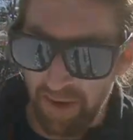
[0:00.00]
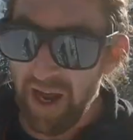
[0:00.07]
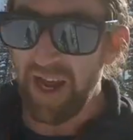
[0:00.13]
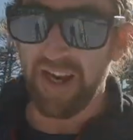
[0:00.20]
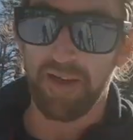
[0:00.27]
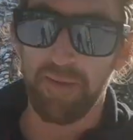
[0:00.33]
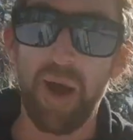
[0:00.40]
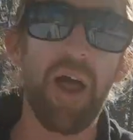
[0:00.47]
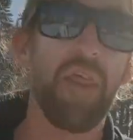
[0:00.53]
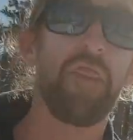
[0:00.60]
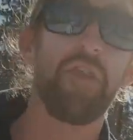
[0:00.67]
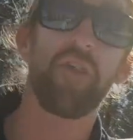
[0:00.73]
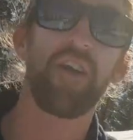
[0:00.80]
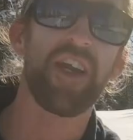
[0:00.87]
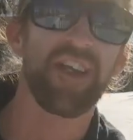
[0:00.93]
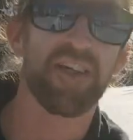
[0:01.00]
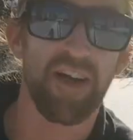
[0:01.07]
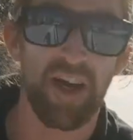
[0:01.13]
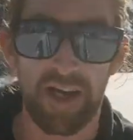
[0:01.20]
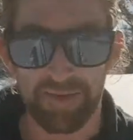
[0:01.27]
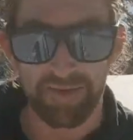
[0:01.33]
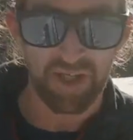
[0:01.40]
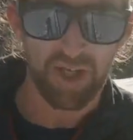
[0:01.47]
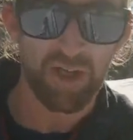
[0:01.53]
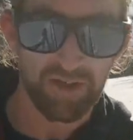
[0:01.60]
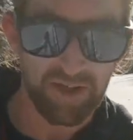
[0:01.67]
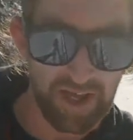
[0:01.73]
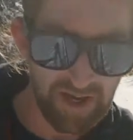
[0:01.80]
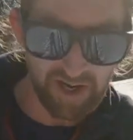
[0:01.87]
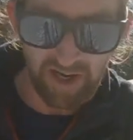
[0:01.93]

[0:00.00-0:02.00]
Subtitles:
back about 3 times along that